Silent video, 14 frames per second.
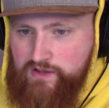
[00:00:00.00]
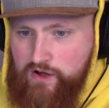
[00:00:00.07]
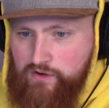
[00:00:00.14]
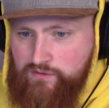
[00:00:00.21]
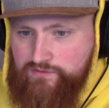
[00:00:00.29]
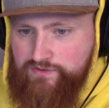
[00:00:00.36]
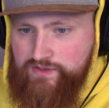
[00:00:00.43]

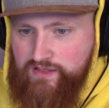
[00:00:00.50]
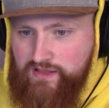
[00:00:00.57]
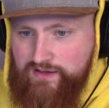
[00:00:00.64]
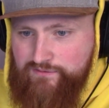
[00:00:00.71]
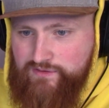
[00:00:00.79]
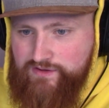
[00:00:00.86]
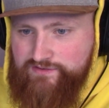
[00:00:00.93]
Oh, the
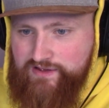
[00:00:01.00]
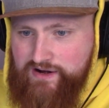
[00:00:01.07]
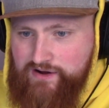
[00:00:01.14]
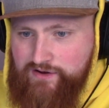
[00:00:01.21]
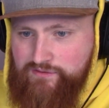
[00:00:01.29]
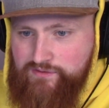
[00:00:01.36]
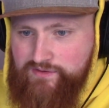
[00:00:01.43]
level is
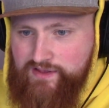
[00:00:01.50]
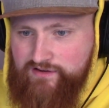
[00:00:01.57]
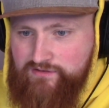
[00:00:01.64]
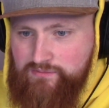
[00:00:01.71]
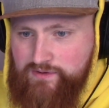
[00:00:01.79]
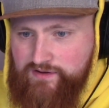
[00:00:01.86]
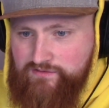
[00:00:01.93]
at 100.
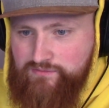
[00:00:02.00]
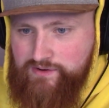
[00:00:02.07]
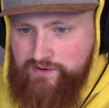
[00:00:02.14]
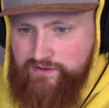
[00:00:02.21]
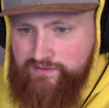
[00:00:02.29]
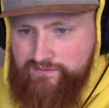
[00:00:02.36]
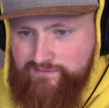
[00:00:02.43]
That explains
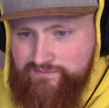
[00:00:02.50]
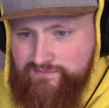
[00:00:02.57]
why.